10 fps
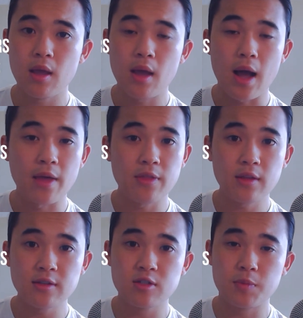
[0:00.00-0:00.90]
I think
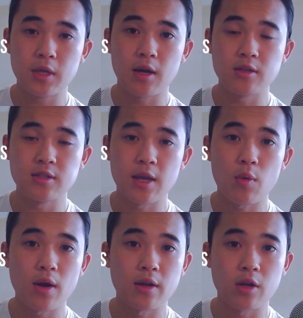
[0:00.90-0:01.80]
this is because they
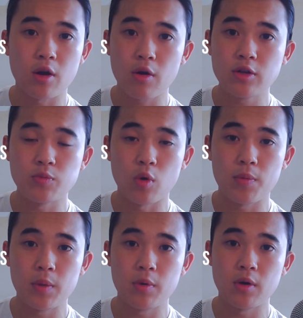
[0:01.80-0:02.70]
want to encourage more
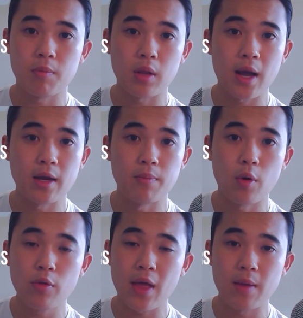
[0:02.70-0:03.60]
people to apply to
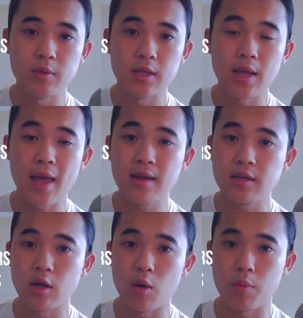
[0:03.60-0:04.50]
both MD and
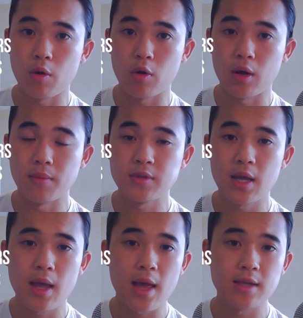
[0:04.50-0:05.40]
DO programs
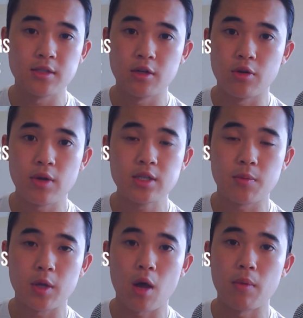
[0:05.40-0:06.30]
as the degrees are
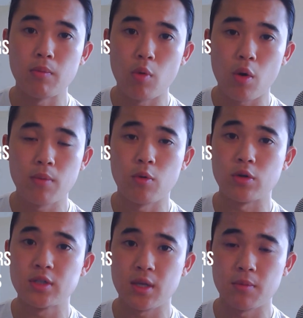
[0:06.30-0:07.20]
becoming more and more
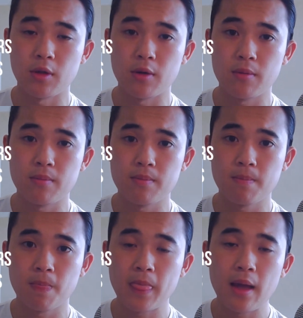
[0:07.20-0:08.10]
similar.
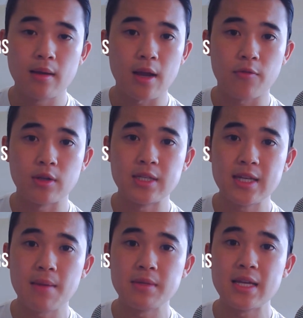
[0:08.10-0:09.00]
Now for the
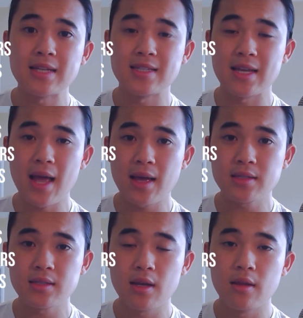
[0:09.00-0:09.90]

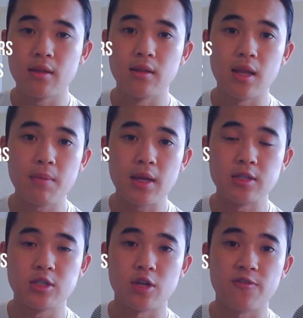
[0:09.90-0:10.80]
TMDSAS, the limit
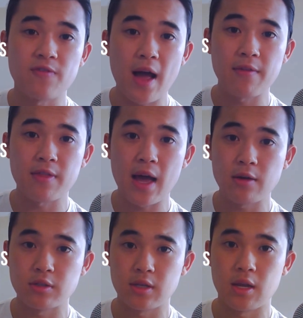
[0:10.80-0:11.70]
is just
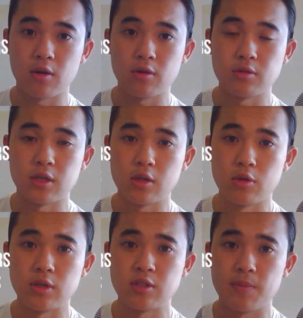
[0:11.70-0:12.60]
5,000 characters
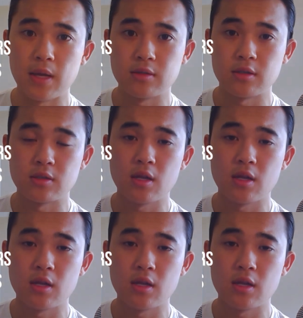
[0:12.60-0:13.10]
including spaces.